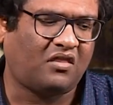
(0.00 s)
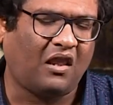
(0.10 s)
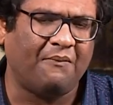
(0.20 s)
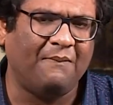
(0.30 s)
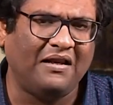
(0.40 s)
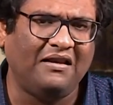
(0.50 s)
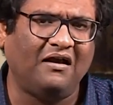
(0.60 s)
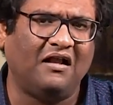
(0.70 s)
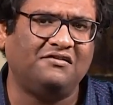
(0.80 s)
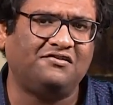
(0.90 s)
Many
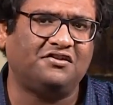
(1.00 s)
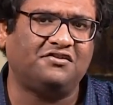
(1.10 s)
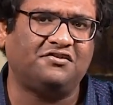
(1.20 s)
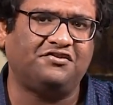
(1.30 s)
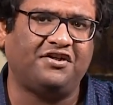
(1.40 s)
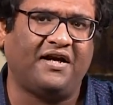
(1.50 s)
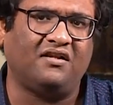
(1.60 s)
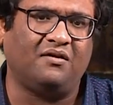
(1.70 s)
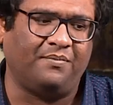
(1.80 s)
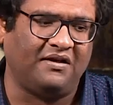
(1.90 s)
cultures shared the
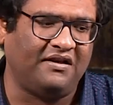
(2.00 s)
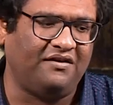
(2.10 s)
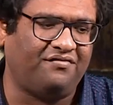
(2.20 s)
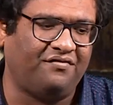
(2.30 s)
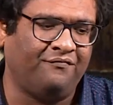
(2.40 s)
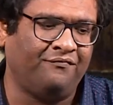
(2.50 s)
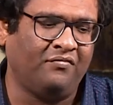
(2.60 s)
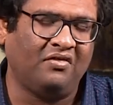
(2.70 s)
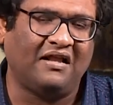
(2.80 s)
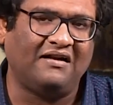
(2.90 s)
belief
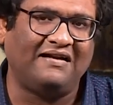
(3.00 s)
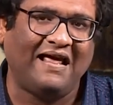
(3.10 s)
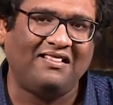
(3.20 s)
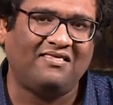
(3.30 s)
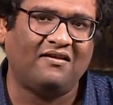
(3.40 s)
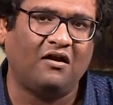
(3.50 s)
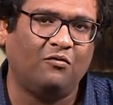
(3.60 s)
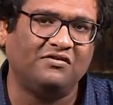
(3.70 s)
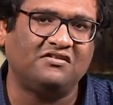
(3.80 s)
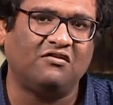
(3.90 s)
that death
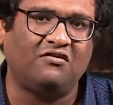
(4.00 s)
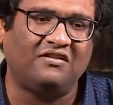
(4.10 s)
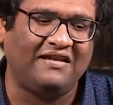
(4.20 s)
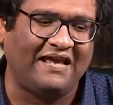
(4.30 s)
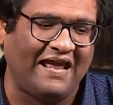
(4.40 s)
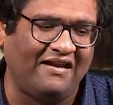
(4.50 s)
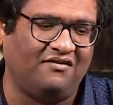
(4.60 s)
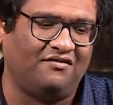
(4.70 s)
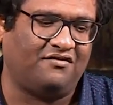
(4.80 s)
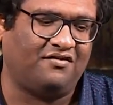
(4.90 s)
was not the
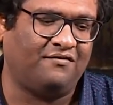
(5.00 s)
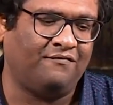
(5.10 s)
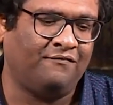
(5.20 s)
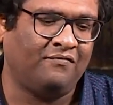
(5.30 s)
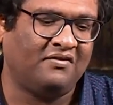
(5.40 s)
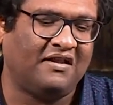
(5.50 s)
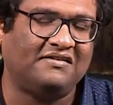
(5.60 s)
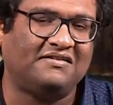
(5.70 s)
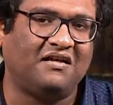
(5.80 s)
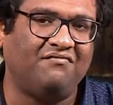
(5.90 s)
end, that
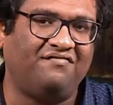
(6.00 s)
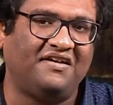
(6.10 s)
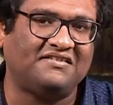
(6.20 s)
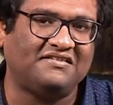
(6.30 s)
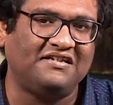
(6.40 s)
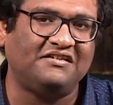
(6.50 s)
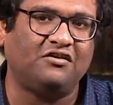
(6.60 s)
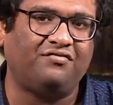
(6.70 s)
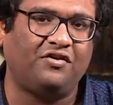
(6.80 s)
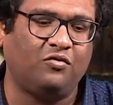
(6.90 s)
some vestige of
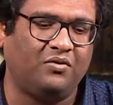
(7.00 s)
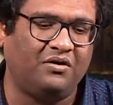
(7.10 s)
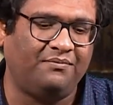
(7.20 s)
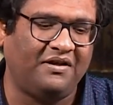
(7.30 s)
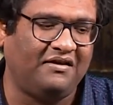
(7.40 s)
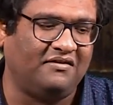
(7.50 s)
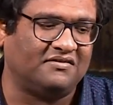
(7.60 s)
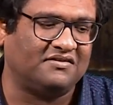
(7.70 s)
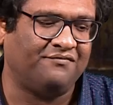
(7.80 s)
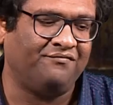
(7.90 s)
human
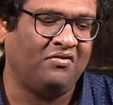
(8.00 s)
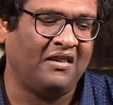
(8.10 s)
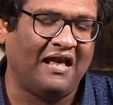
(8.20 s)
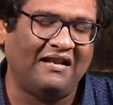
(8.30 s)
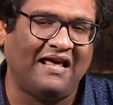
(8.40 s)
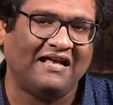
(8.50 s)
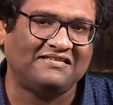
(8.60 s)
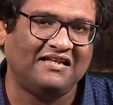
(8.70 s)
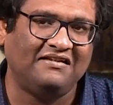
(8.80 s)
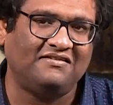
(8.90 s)
beings, an
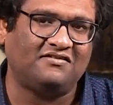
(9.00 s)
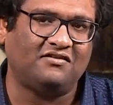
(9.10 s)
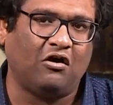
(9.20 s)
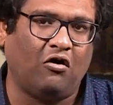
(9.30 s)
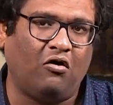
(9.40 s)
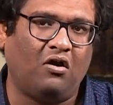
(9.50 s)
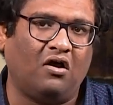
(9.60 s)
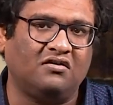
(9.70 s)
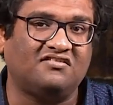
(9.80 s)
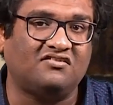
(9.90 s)
essence or a
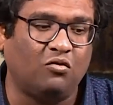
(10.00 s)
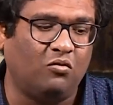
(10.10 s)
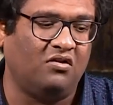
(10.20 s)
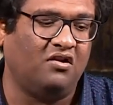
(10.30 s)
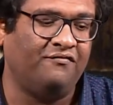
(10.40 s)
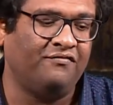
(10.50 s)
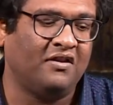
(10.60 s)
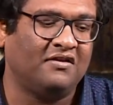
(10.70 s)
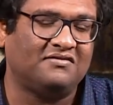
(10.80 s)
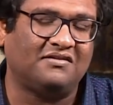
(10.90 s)
soul,
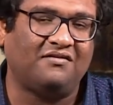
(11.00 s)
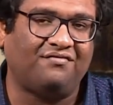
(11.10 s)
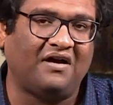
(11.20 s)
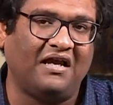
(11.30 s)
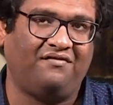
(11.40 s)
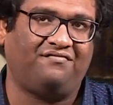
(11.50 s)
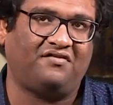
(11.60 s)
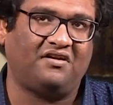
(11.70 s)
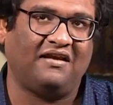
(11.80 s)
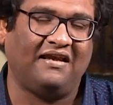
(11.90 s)
survived
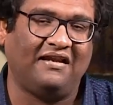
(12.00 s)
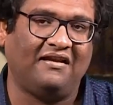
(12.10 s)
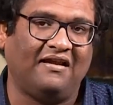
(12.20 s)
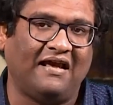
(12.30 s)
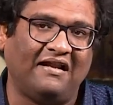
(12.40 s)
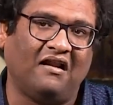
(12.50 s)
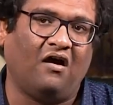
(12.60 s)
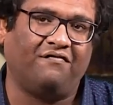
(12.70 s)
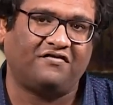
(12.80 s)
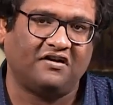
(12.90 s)
in an
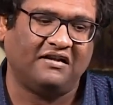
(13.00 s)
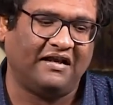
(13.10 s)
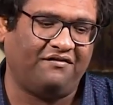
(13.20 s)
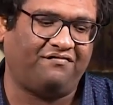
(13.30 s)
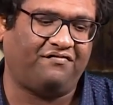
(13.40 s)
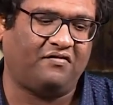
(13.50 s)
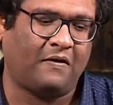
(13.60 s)
afterlife.